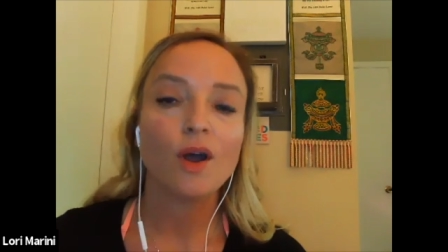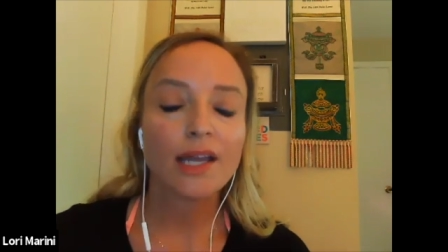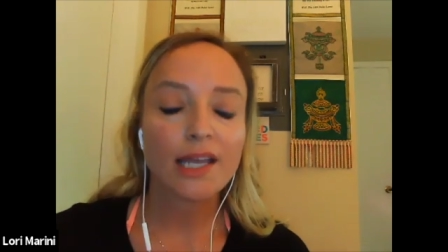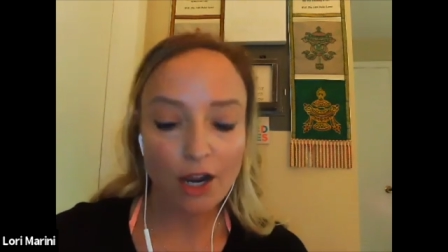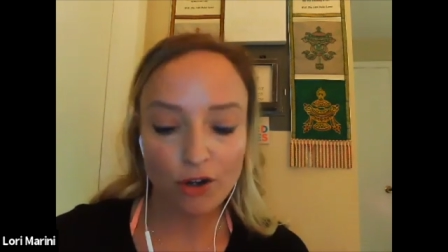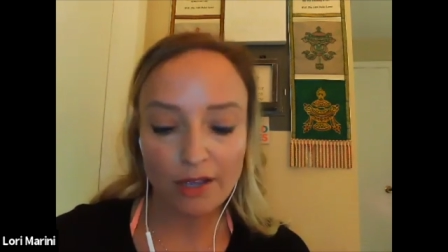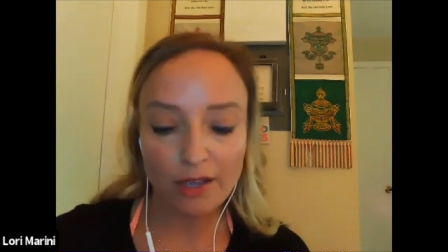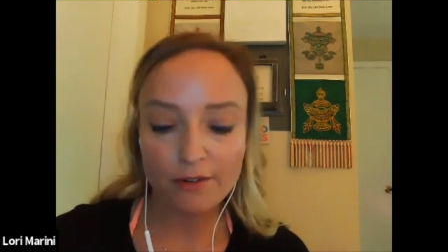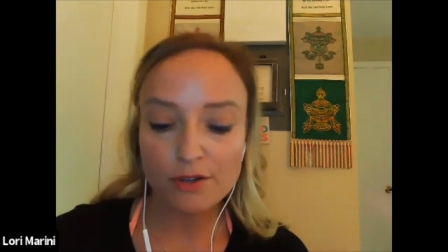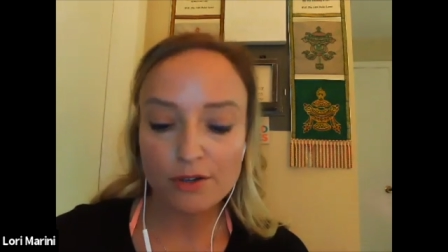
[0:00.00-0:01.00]

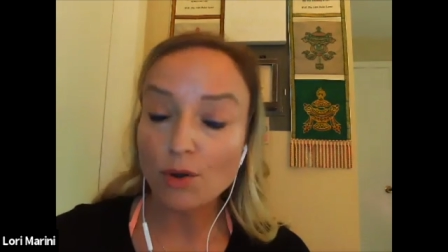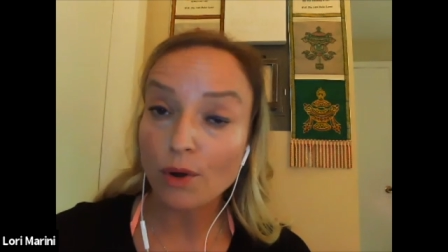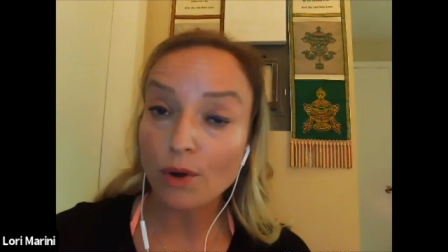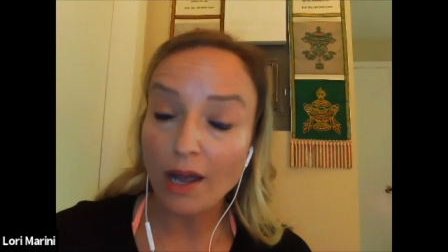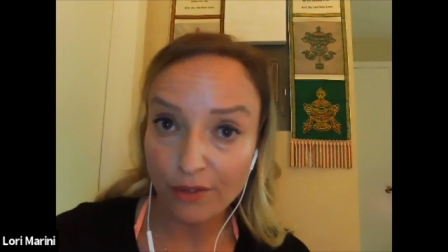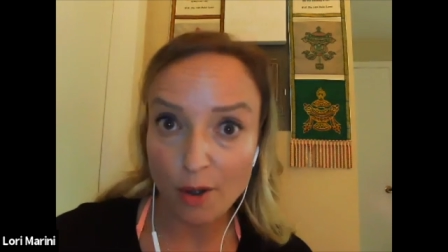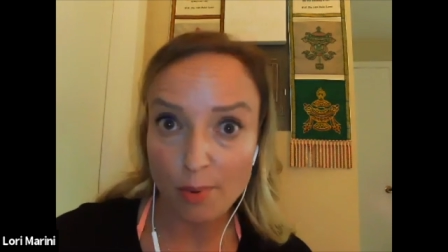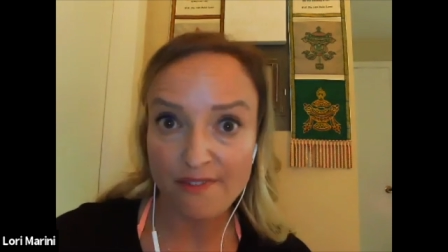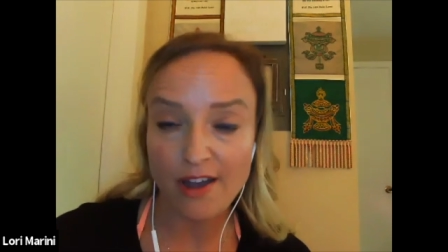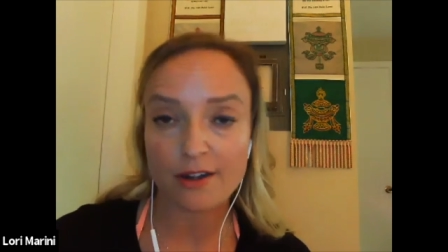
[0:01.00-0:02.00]
caregivers or healthcare
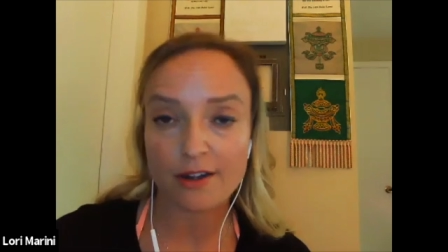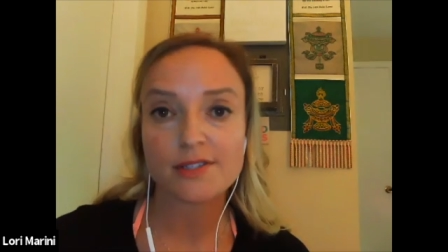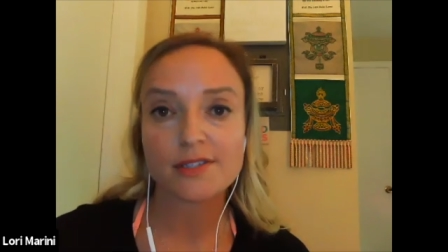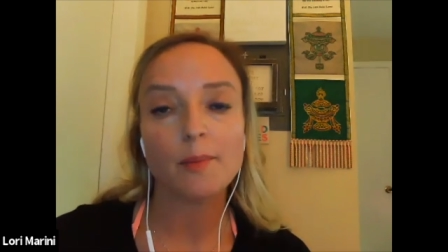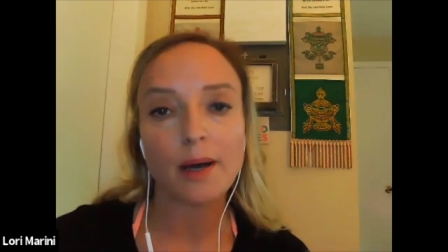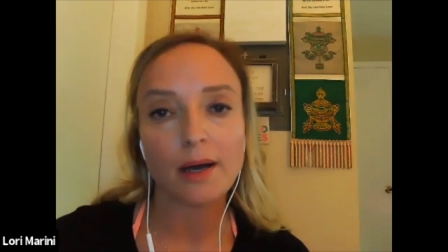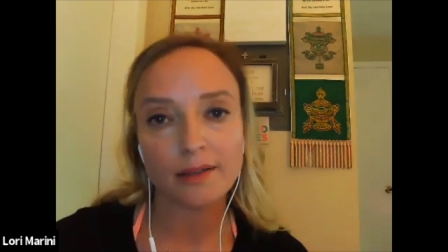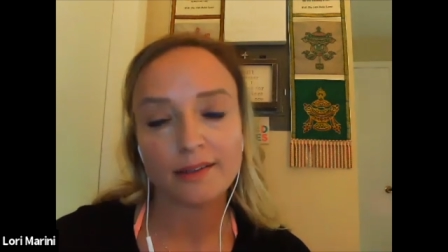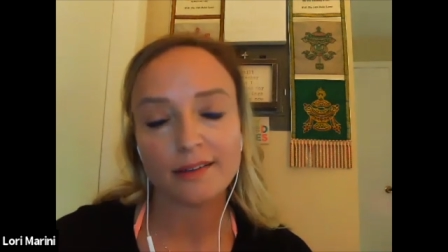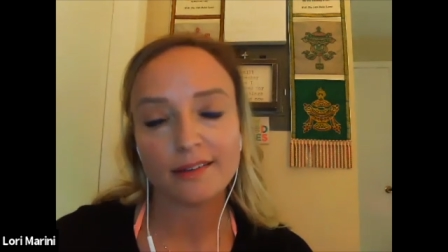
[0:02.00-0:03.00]
providers, come
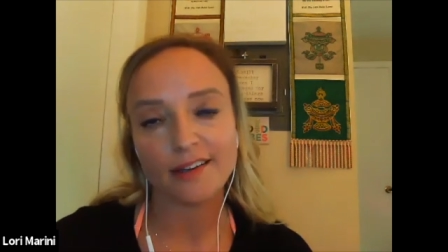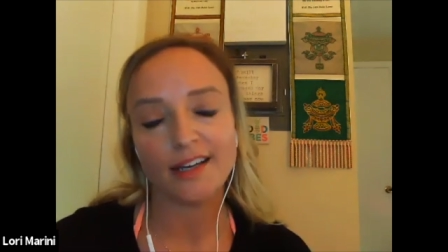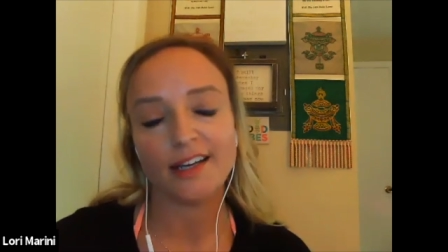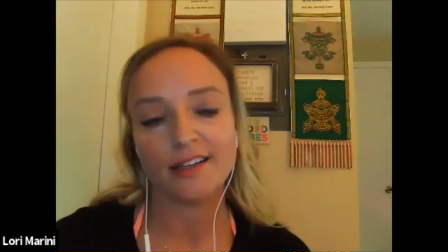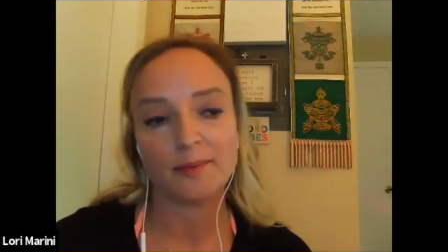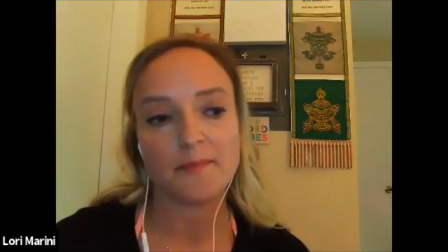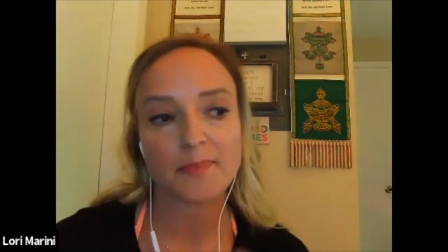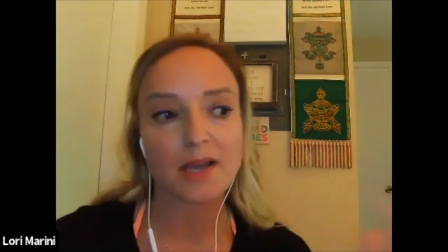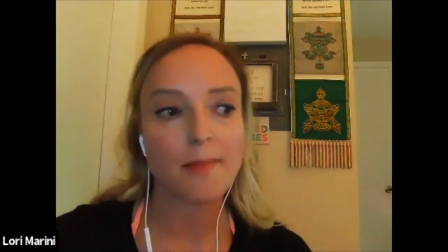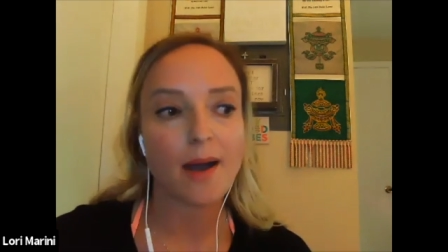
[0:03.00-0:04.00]
on
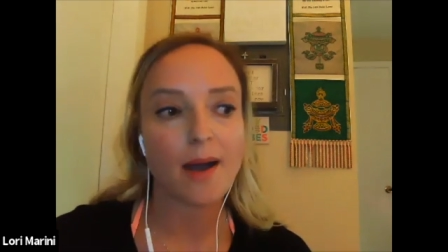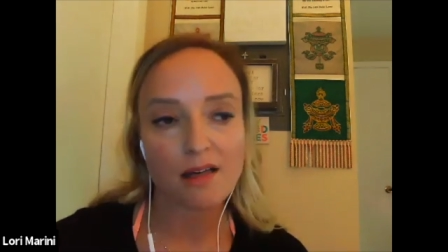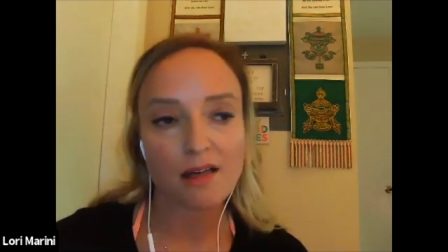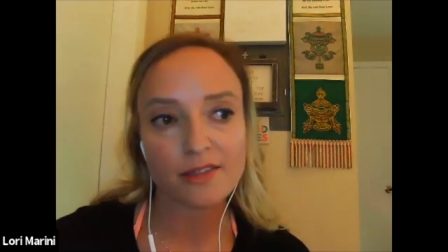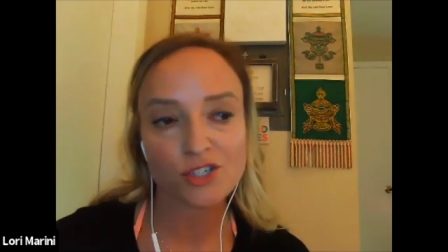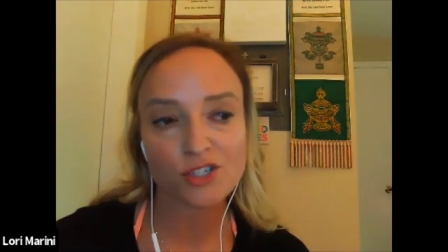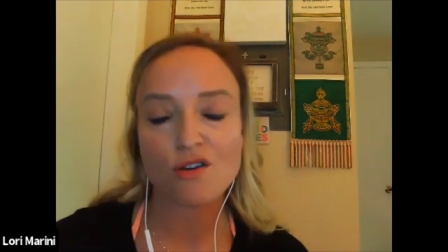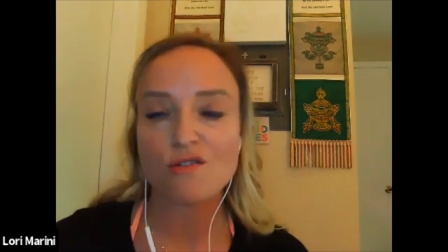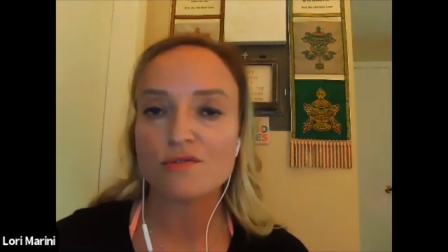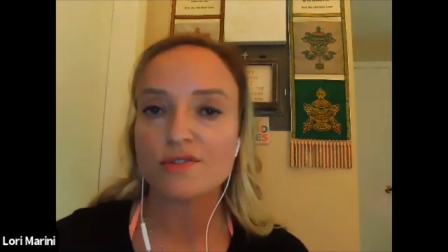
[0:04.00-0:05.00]
the
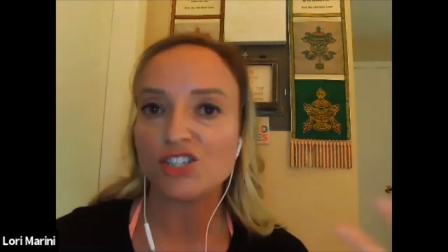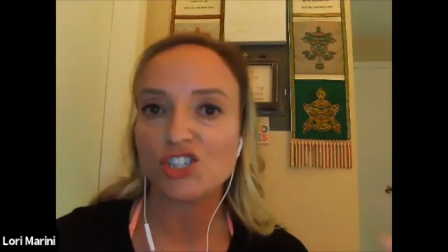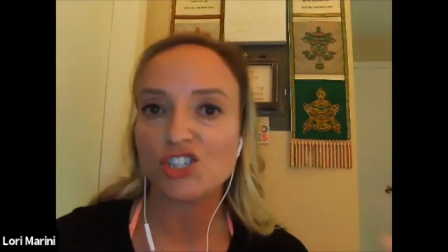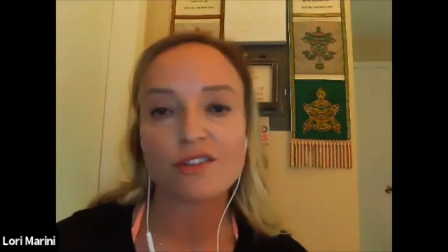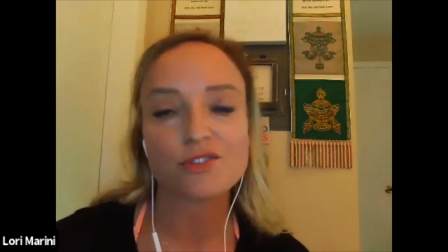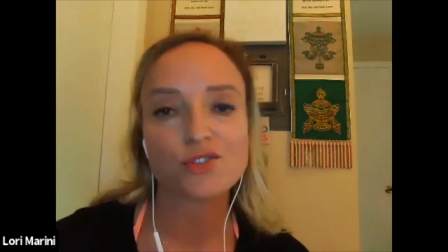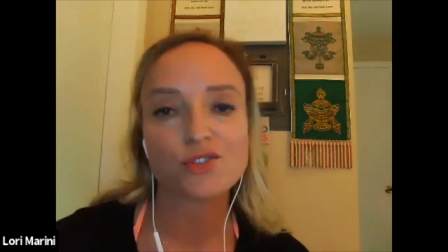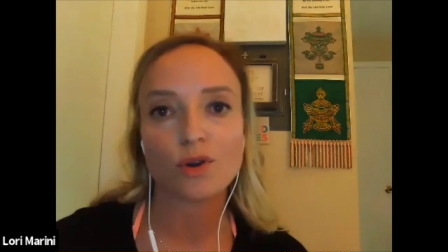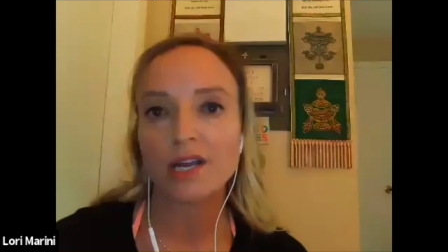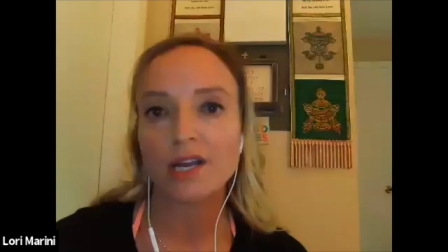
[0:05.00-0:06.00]
show. They share their
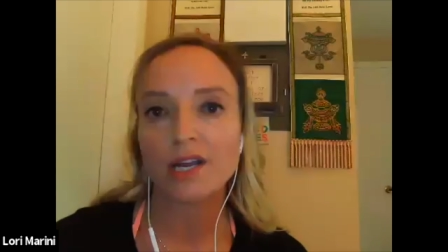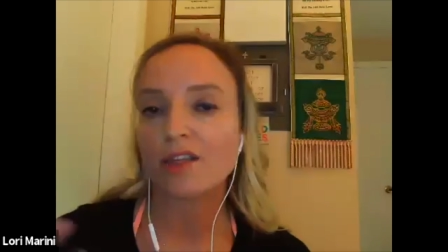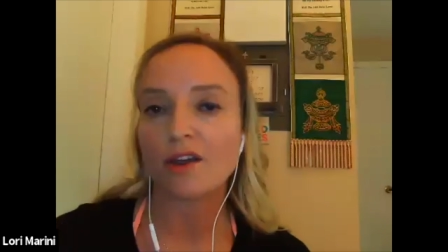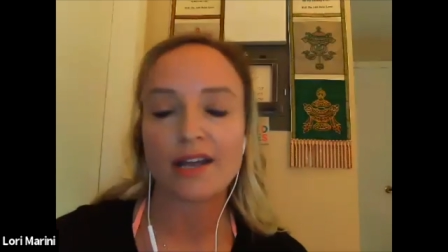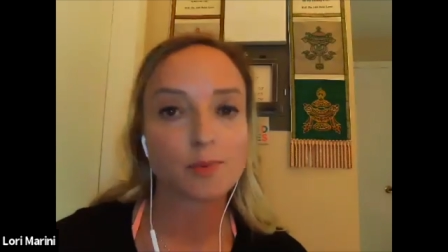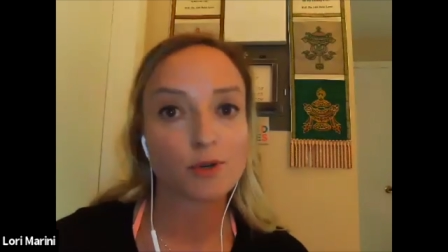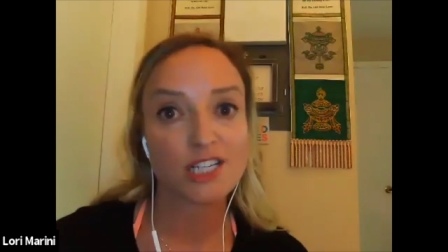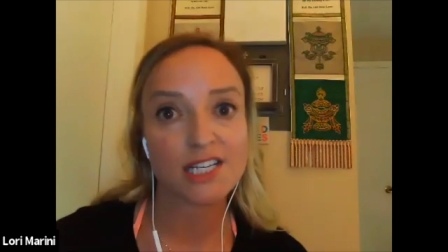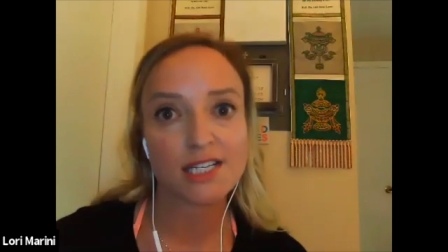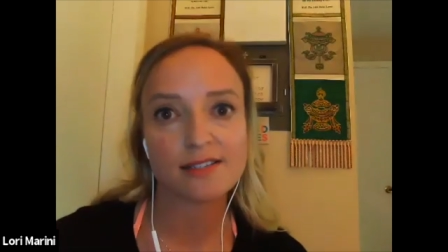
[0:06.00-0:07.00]
story, their
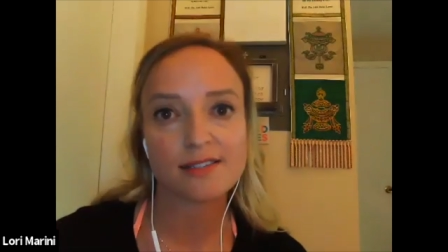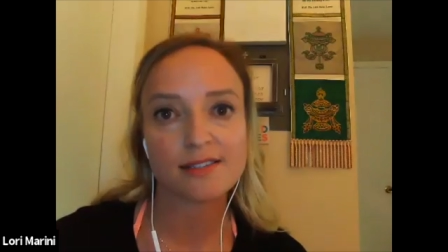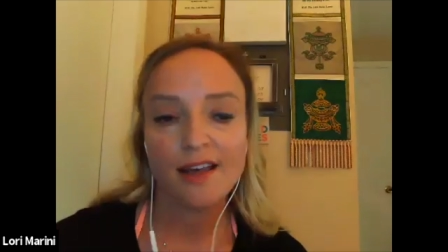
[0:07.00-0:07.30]
expertise.